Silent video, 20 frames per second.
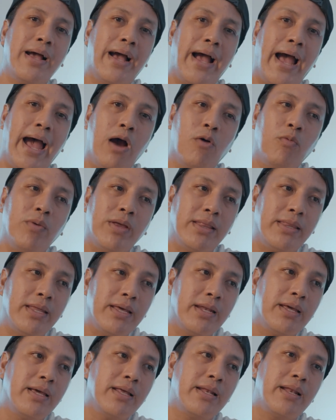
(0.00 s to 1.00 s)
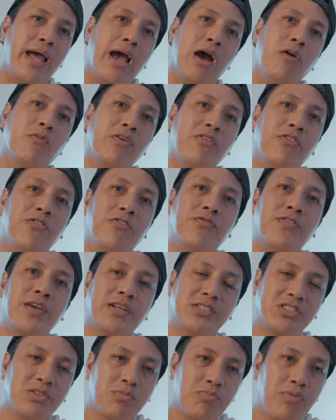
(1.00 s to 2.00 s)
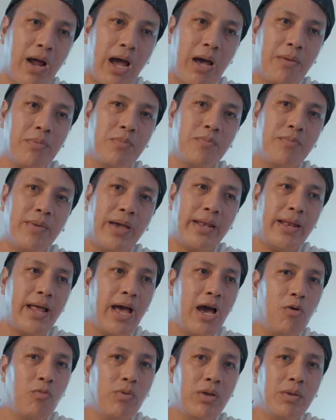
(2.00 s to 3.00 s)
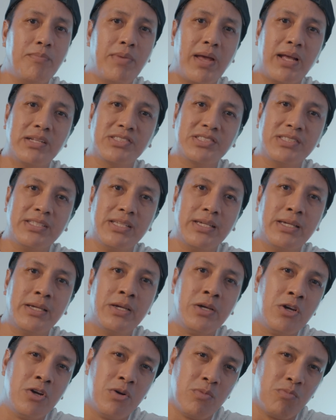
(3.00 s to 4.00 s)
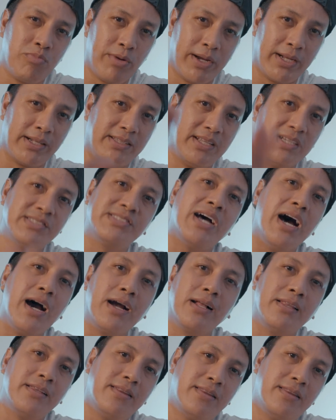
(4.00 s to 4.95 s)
how we did it, how we fixed the problem, and how we basically bring this ugly